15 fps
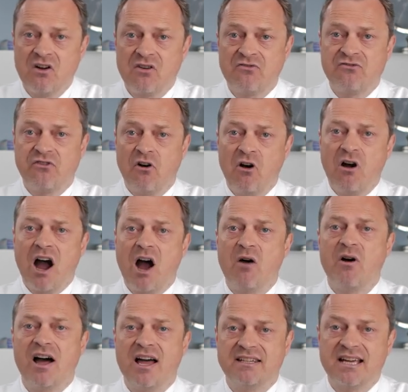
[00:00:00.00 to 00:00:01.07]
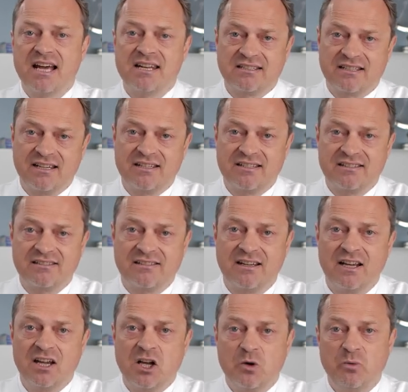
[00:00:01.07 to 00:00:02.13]
For our analysis,
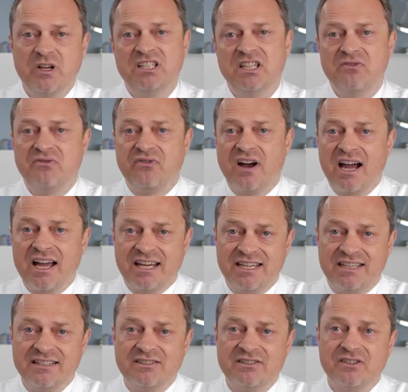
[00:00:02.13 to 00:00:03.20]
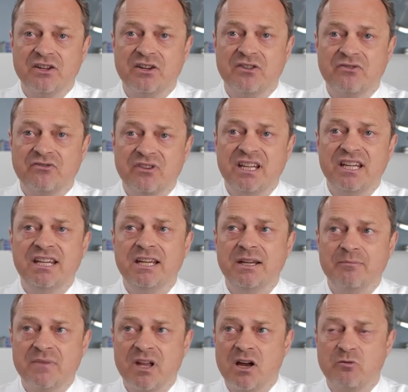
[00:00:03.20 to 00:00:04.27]
we defined
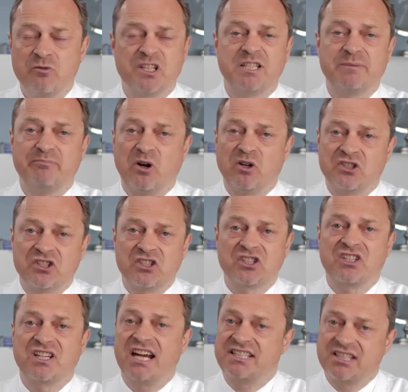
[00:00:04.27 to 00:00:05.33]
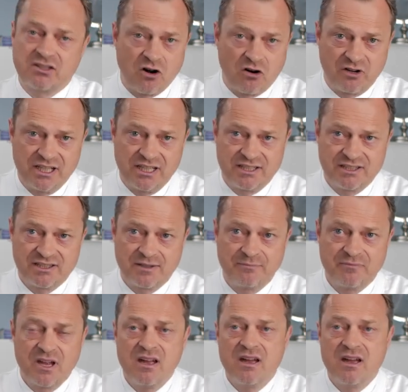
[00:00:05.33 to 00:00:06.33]
three response categories.